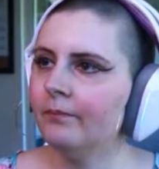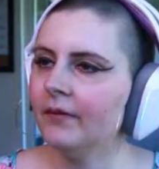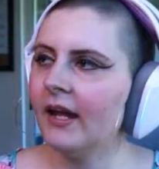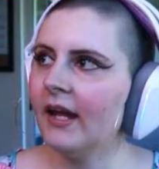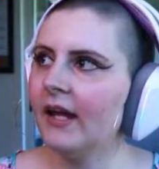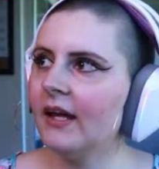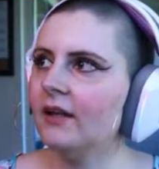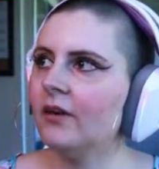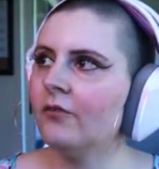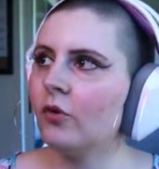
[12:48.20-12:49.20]
and
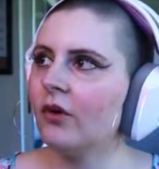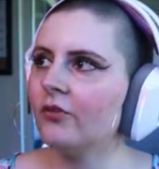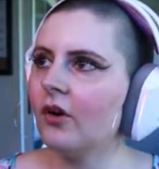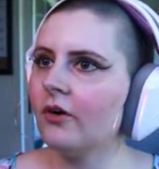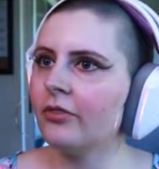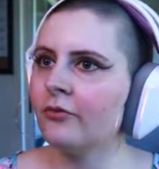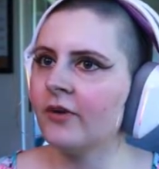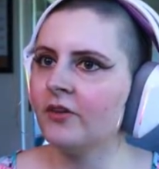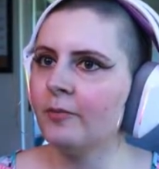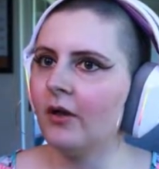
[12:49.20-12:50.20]
of course our
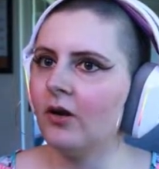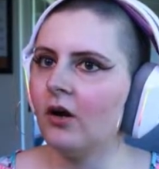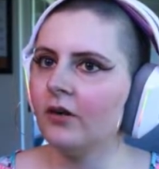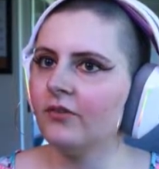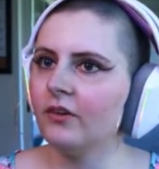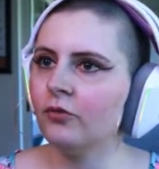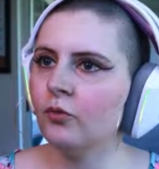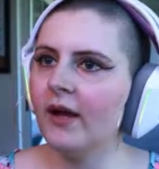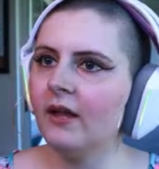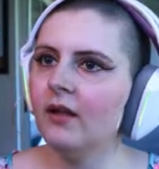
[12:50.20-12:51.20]
3 spell cards as
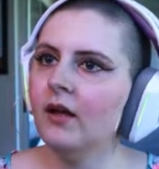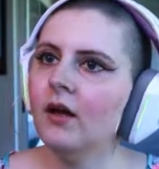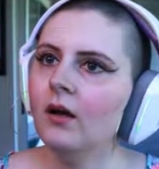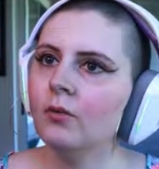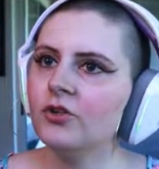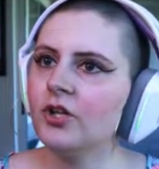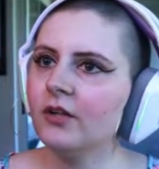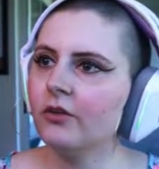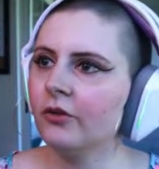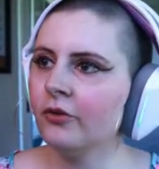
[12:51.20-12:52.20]
well, which
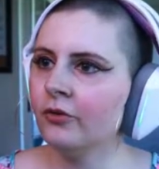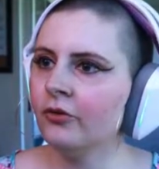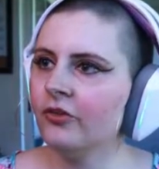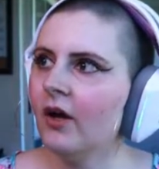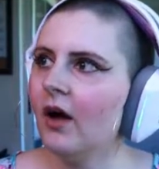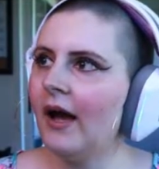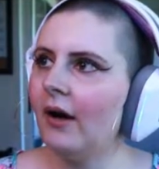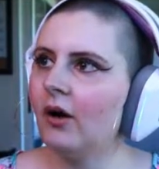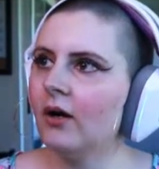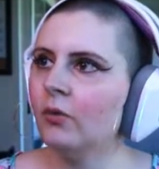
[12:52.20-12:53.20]
includes
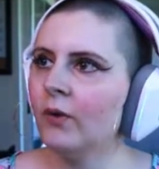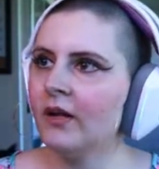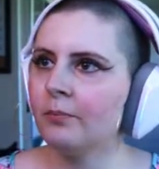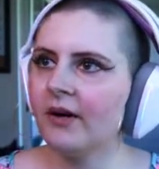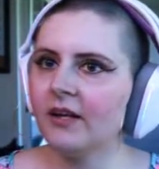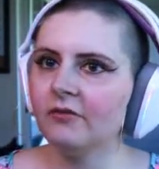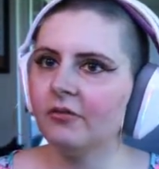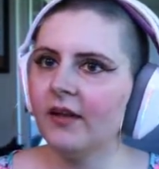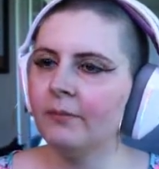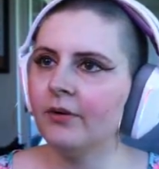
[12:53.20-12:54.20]
our Wicked Breaking
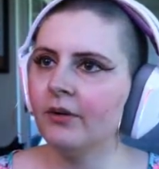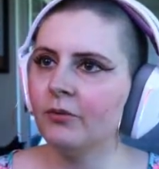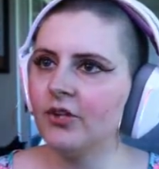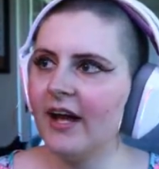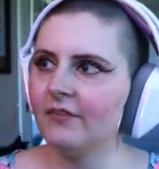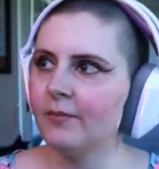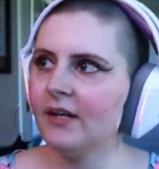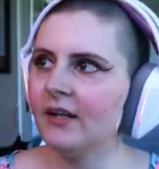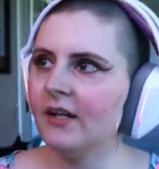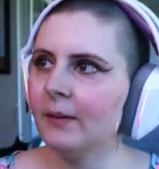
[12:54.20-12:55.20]
Flameburg, which has to be
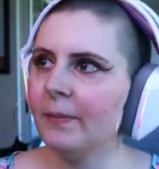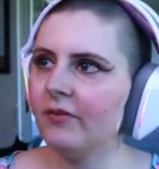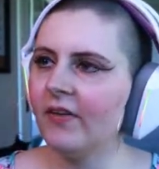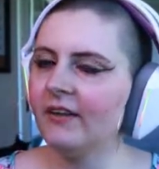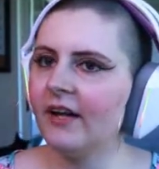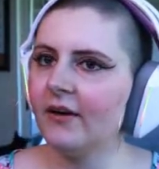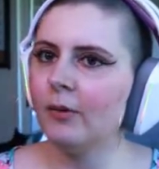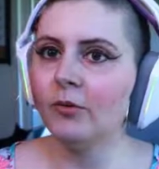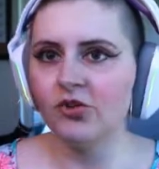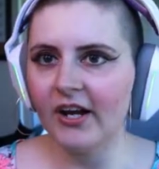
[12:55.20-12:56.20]
in here, Butterfly Dagger Elma,
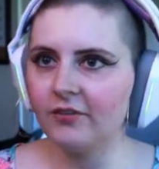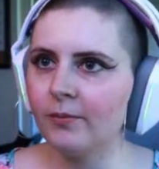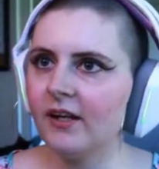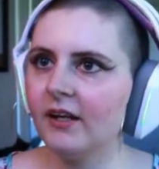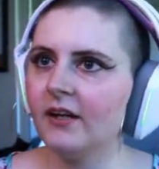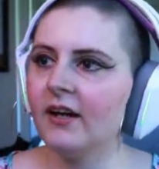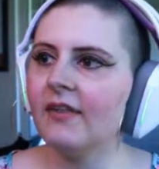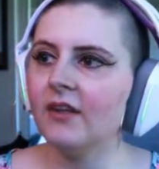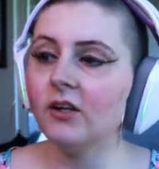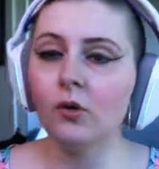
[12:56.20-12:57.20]
which has to be in here, and
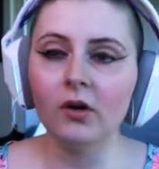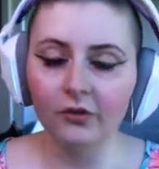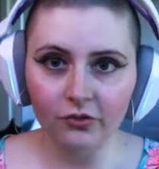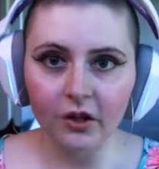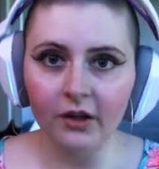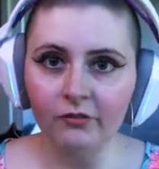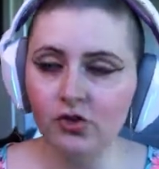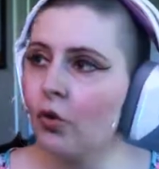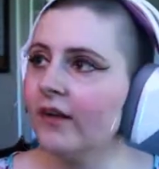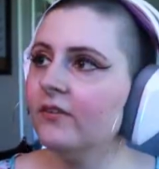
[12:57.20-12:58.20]
then yours of
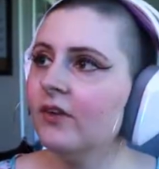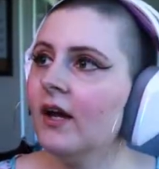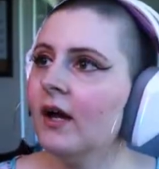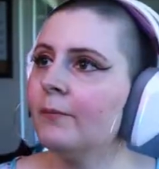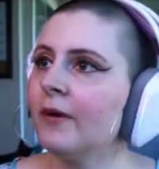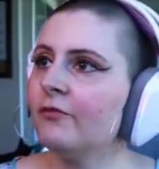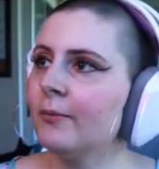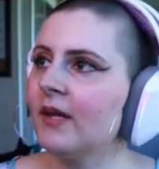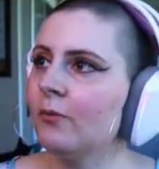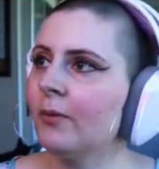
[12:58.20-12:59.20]
choice, but for
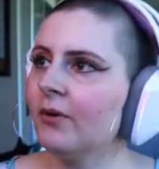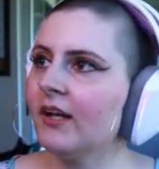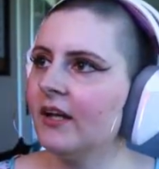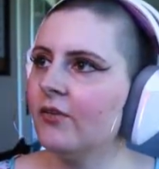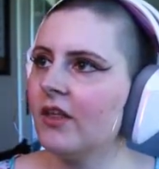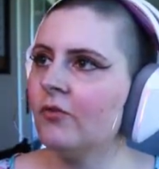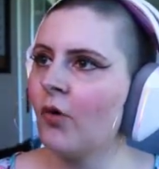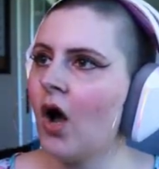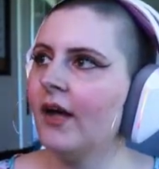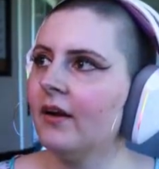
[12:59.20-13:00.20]
me, we're putting in the
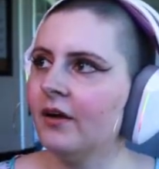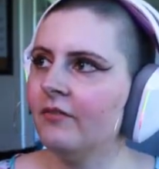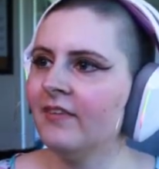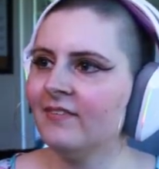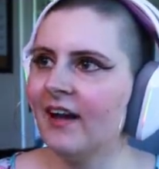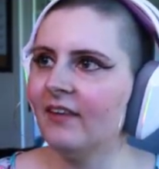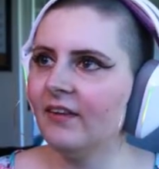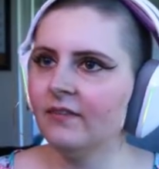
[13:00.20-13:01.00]
Rod of Silence,